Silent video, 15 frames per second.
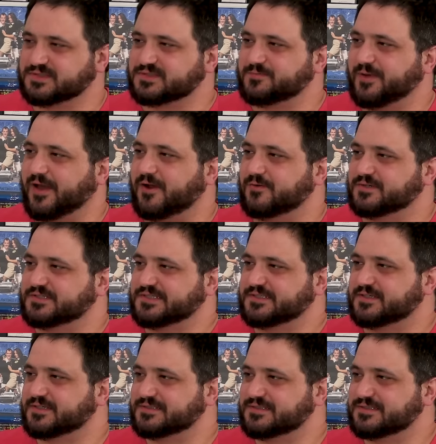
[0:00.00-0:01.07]
a spell where she
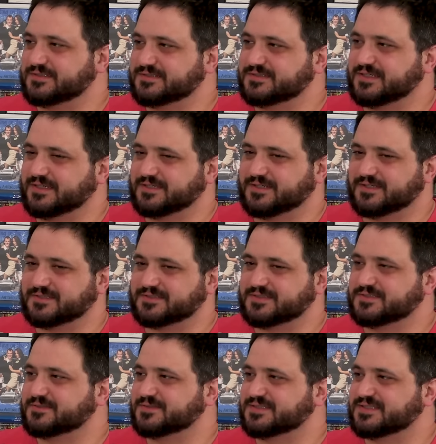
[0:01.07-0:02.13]
turns
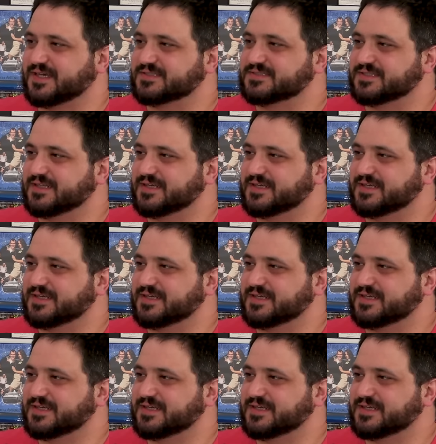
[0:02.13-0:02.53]
into a sexy